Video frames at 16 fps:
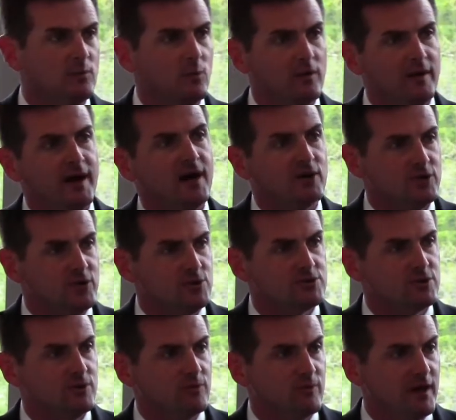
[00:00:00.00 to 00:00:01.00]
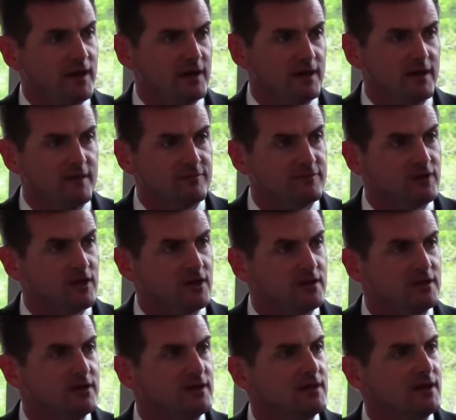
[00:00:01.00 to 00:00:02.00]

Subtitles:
without using the rainy day fund.